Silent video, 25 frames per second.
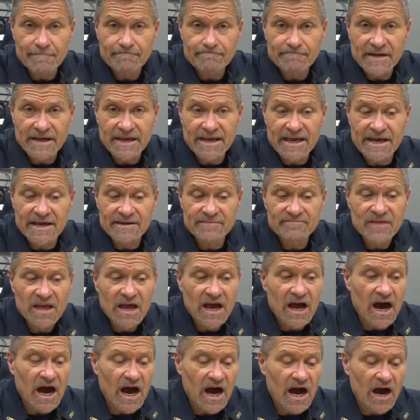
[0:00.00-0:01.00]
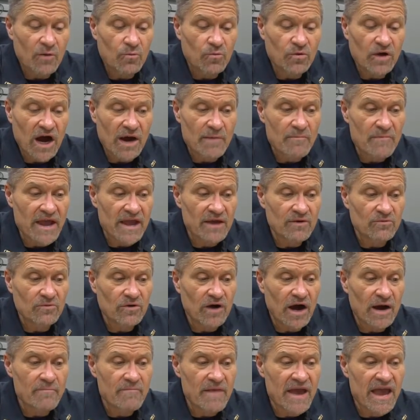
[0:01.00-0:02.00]
Again, I
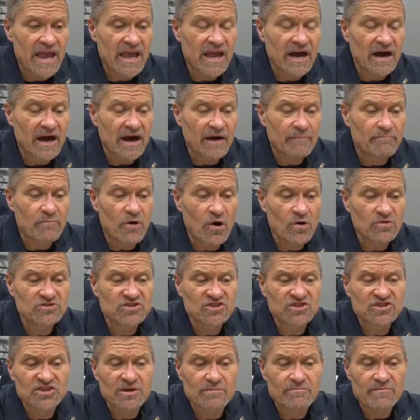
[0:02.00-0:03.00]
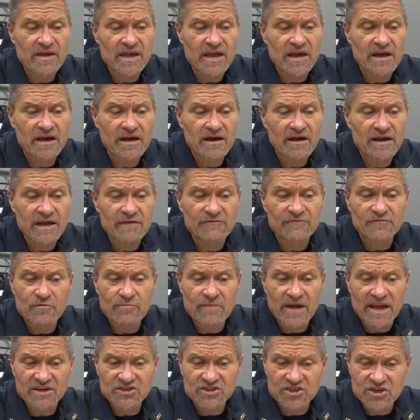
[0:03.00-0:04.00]
may post some
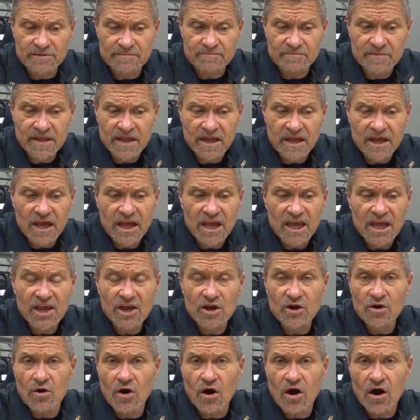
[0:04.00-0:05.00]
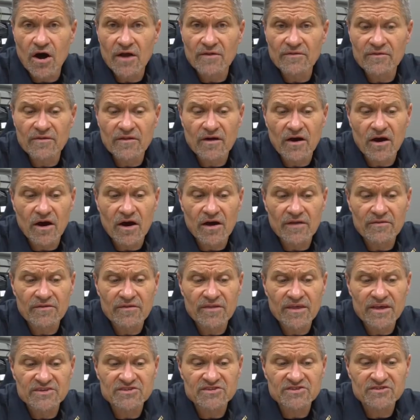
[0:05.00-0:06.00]
information here on
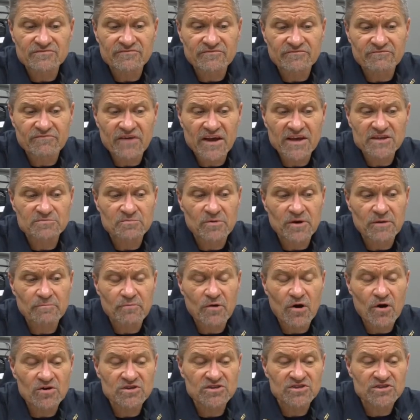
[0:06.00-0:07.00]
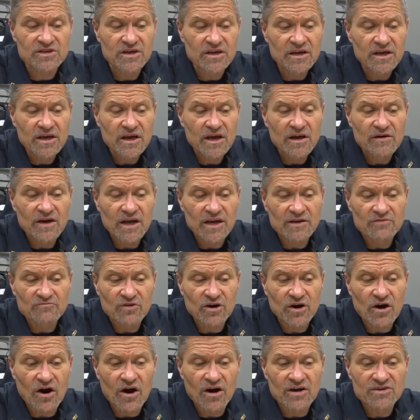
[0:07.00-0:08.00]
this Facebook post in
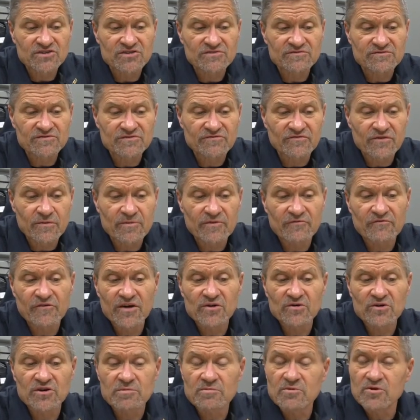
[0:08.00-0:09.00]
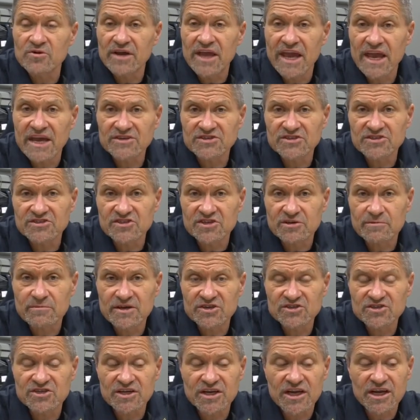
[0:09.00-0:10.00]
regards from the Federal Communications
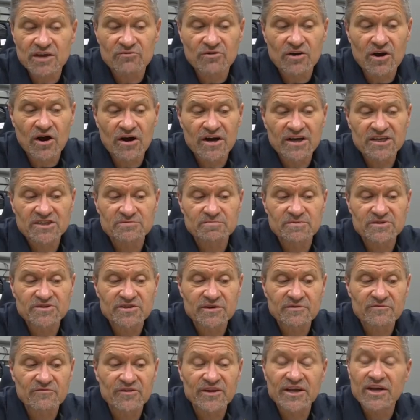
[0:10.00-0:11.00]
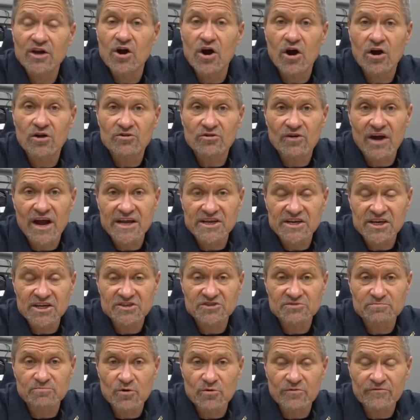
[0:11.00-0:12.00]
Commission and regarding specifically caller ID
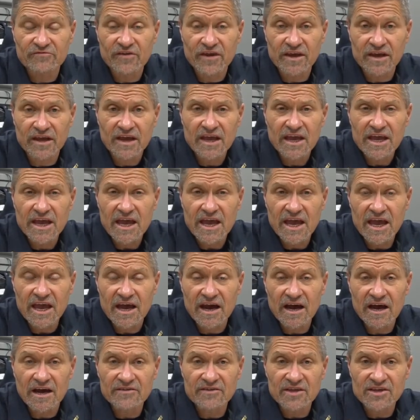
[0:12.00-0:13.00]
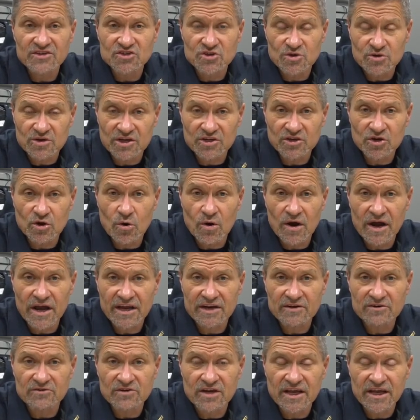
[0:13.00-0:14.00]
spoofing that you can go
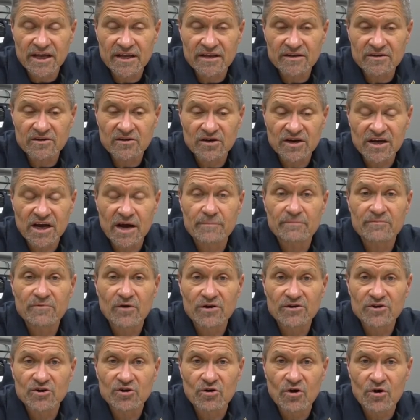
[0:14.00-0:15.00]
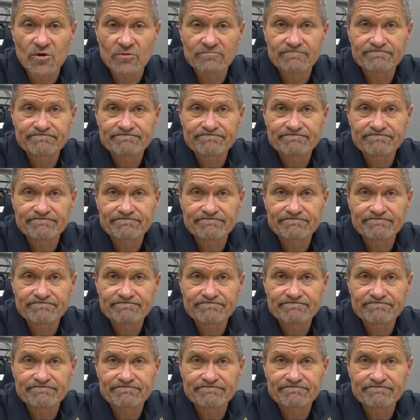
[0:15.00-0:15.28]
ahead and look up on your own.